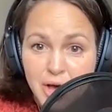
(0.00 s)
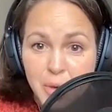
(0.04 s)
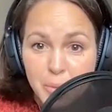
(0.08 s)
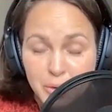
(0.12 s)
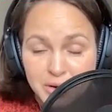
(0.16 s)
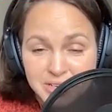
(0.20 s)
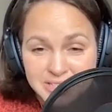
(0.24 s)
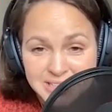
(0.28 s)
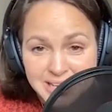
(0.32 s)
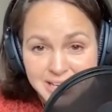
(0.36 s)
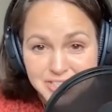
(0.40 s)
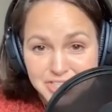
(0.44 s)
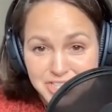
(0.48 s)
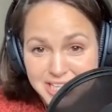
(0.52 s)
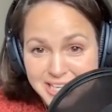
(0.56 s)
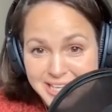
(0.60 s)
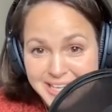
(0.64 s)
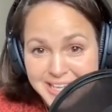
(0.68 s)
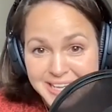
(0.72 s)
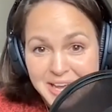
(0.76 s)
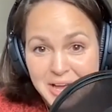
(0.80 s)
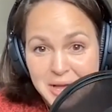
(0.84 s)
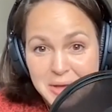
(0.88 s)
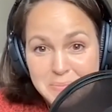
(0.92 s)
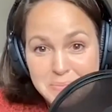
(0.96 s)
Whereas
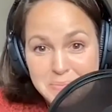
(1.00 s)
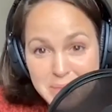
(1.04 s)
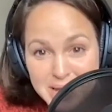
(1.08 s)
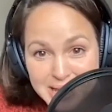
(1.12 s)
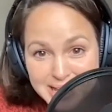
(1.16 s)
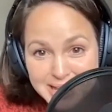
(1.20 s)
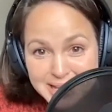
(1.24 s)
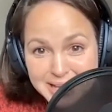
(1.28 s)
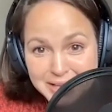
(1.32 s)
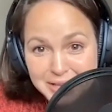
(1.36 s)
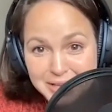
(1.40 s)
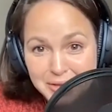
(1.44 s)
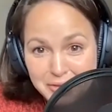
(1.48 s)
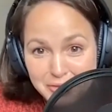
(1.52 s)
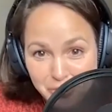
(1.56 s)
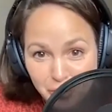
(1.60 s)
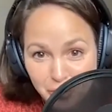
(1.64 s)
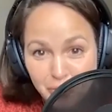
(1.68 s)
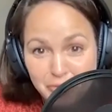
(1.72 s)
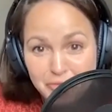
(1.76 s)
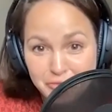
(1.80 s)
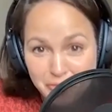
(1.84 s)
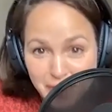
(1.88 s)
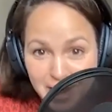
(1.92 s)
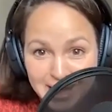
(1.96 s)
actually meeting
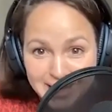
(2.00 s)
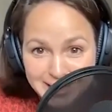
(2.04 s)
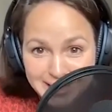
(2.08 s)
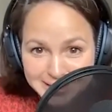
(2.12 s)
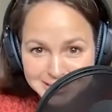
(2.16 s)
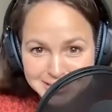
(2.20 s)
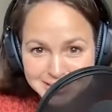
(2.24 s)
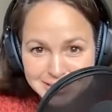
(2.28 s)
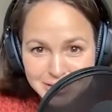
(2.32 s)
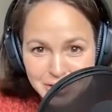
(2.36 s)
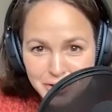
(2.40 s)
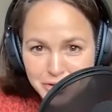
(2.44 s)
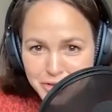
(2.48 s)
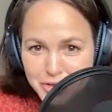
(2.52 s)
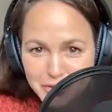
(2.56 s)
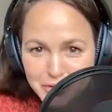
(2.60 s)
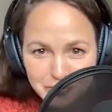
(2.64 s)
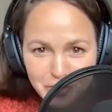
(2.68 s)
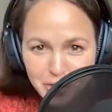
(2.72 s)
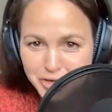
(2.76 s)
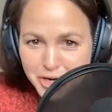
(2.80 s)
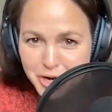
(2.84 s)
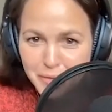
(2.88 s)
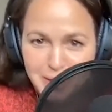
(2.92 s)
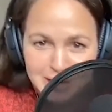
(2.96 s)
your friend, you've
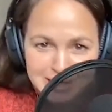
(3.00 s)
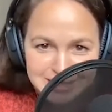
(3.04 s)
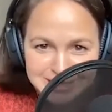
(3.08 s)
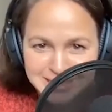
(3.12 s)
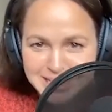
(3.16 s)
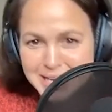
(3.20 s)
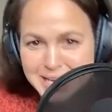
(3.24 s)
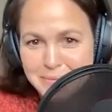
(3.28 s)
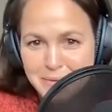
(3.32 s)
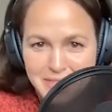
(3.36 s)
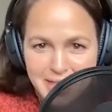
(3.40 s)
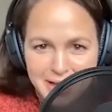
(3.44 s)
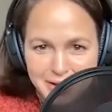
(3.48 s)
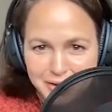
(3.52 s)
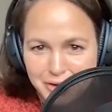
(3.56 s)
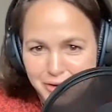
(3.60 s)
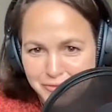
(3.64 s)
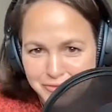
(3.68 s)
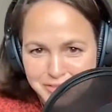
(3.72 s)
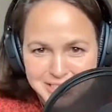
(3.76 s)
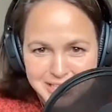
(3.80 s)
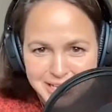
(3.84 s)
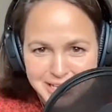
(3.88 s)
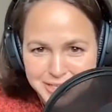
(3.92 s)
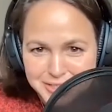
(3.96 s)
got no idea where that
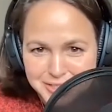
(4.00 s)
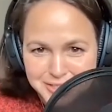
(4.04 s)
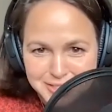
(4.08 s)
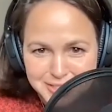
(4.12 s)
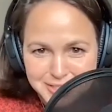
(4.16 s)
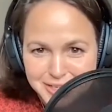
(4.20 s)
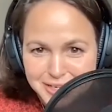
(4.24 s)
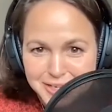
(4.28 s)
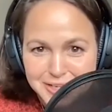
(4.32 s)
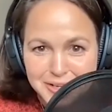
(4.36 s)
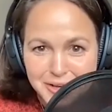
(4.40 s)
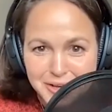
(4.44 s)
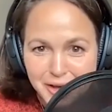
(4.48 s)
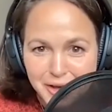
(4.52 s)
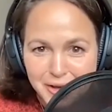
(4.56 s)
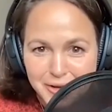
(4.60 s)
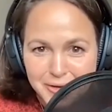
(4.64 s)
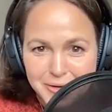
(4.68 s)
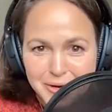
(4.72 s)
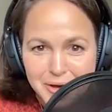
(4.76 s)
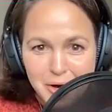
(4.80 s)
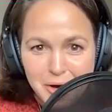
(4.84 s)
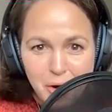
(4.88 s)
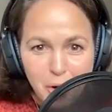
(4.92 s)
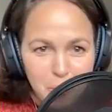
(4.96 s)
conversation's going to go
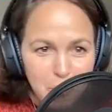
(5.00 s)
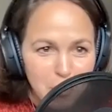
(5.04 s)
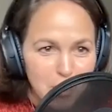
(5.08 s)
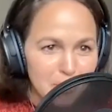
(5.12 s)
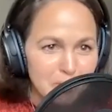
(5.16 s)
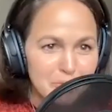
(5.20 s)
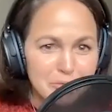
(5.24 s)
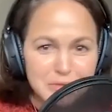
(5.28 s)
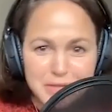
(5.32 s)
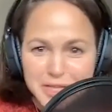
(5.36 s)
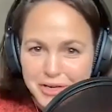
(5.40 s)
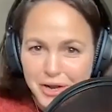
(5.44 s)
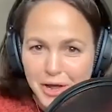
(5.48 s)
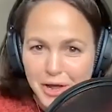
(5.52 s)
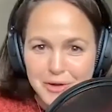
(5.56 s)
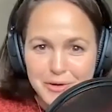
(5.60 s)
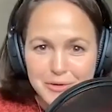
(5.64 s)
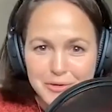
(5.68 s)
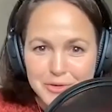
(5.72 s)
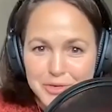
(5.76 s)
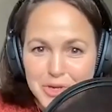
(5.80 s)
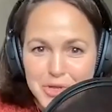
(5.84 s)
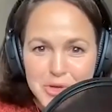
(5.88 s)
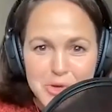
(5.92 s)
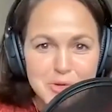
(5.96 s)
or what, you know,
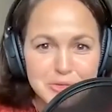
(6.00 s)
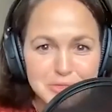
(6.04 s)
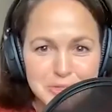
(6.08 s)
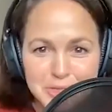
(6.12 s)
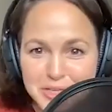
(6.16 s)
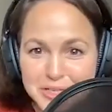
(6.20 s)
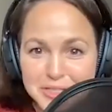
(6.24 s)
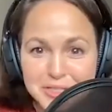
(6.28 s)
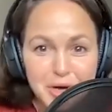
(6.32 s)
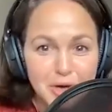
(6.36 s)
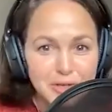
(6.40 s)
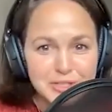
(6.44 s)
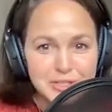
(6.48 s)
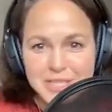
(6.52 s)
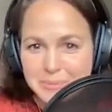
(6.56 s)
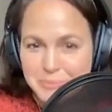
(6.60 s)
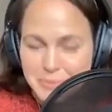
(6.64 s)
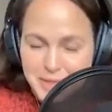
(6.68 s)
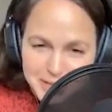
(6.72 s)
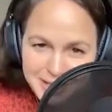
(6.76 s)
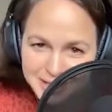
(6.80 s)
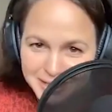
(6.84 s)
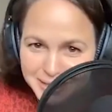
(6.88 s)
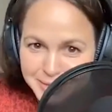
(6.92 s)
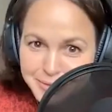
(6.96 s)
news and gossip
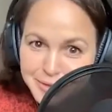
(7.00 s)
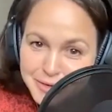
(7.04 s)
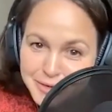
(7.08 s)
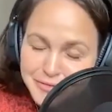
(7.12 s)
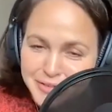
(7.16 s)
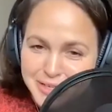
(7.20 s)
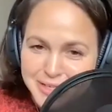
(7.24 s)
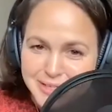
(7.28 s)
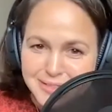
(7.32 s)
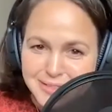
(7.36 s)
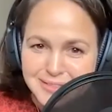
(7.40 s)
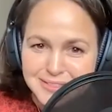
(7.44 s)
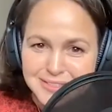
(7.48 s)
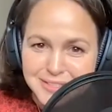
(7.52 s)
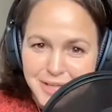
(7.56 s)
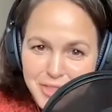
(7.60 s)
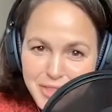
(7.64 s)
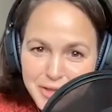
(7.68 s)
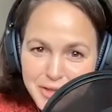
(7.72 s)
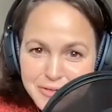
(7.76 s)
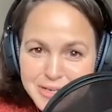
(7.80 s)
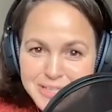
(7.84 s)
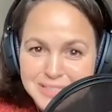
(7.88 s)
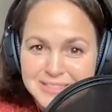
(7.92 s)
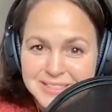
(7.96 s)
they're going to reveal. So
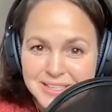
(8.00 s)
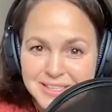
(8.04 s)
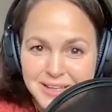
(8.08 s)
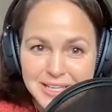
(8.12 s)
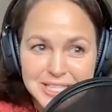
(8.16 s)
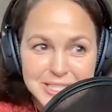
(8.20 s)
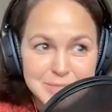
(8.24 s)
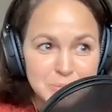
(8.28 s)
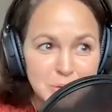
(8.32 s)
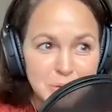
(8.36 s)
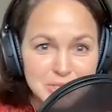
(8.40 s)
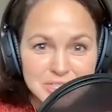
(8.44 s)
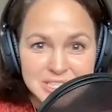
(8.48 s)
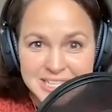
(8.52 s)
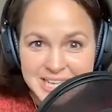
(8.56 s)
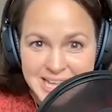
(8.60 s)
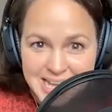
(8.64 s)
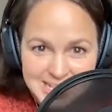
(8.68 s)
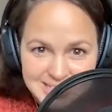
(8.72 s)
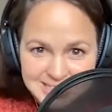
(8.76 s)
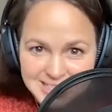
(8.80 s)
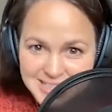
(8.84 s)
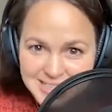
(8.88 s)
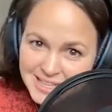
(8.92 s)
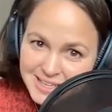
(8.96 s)
there is a
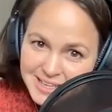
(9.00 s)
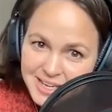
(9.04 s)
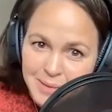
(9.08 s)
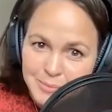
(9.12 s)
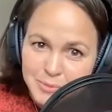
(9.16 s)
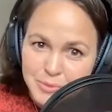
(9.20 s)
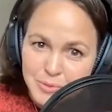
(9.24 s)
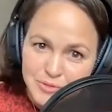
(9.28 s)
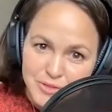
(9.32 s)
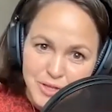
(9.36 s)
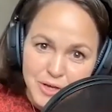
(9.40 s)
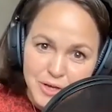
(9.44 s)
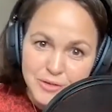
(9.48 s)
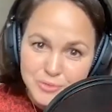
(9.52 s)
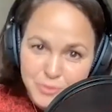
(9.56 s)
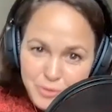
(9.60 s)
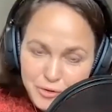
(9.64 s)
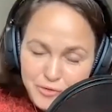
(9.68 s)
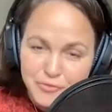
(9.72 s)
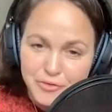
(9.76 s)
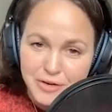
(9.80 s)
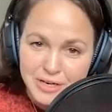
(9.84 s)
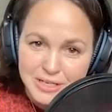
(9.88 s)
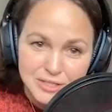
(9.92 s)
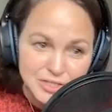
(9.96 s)
spontaneity that comes with those sort
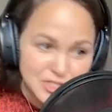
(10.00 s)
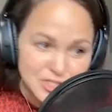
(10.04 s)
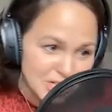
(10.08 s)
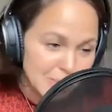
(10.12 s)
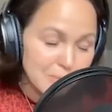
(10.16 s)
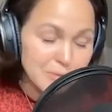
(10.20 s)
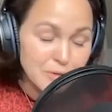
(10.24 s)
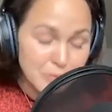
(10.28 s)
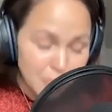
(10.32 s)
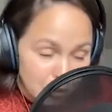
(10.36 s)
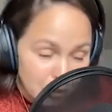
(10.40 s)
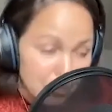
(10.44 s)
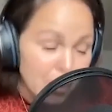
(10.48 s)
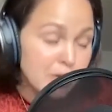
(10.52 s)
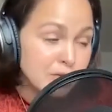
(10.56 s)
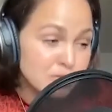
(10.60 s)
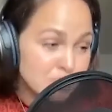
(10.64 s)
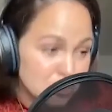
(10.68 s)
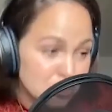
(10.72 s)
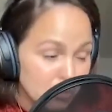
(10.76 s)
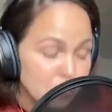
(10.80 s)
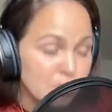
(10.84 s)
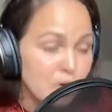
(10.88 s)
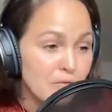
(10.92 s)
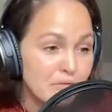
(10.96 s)
of friendships or those
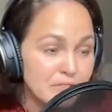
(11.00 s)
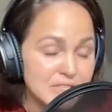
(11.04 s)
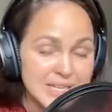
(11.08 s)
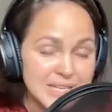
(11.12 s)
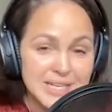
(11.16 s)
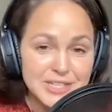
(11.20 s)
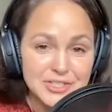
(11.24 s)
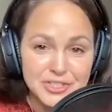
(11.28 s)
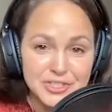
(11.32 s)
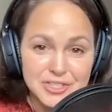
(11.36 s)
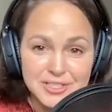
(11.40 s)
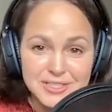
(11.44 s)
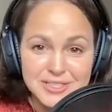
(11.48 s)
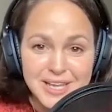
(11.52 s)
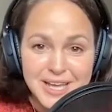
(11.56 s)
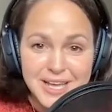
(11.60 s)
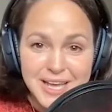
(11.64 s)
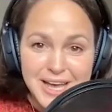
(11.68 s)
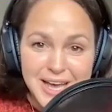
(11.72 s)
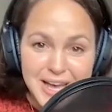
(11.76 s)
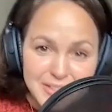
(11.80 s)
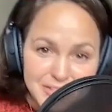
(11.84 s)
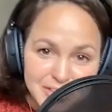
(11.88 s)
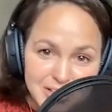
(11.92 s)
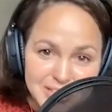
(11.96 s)
sort of conversations
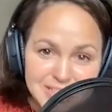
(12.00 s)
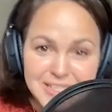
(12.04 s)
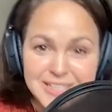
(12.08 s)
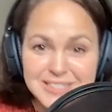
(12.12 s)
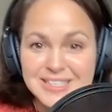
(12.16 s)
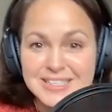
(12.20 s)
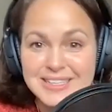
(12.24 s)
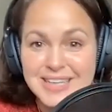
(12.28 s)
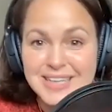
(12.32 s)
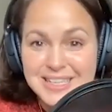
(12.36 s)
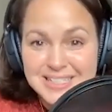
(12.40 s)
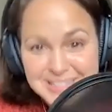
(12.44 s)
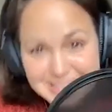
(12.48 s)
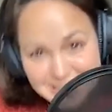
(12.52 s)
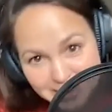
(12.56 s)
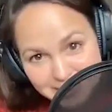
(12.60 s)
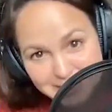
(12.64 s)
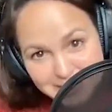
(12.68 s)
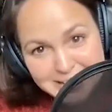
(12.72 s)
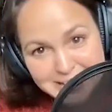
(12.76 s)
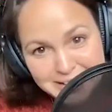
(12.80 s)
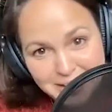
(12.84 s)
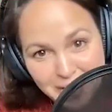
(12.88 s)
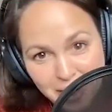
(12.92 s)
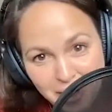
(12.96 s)
that doesn't
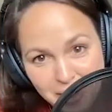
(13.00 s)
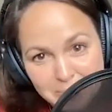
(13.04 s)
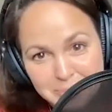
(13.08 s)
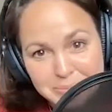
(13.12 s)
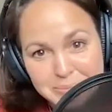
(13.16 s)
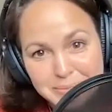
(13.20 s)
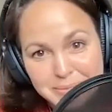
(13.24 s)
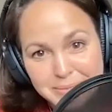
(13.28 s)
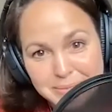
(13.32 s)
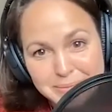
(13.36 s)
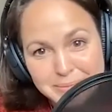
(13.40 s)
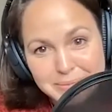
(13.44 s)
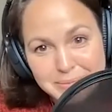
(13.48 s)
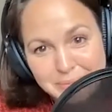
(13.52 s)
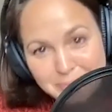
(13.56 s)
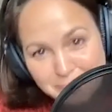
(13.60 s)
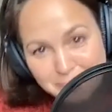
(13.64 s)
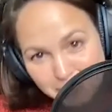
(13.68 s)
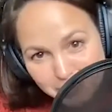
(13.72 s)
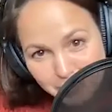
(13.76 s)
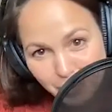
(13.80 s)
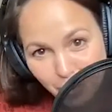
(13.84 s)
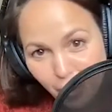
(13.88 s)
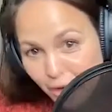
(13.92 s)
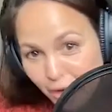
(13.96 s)
necessarily come
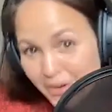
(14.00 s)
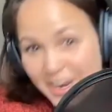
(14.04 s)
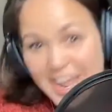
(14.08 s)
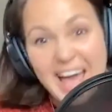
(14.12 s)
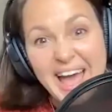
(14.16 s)
on